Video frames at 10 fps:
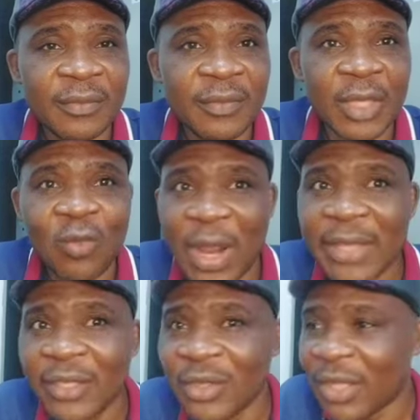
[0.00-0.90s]
Then why
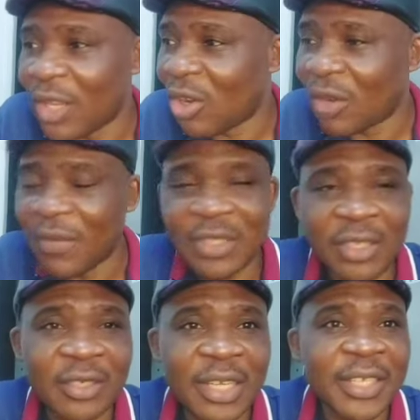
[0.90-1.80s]
do you think all of a
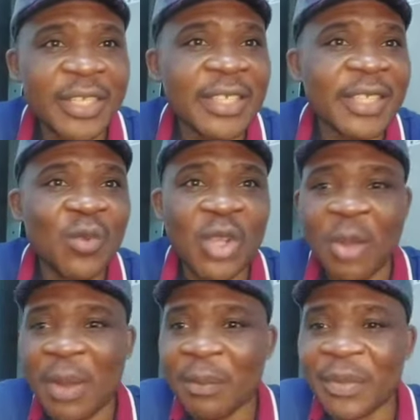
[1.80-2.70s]
sudden the ESN will
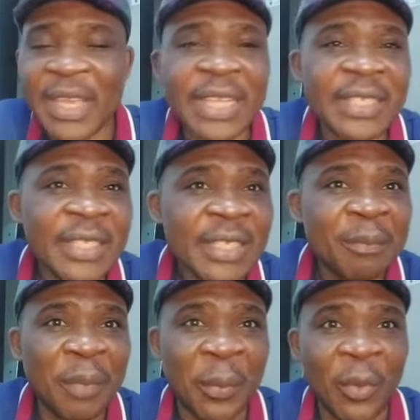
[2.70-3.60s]
come and behead
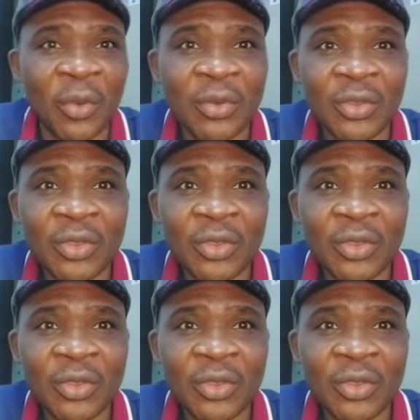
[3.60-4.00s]
people,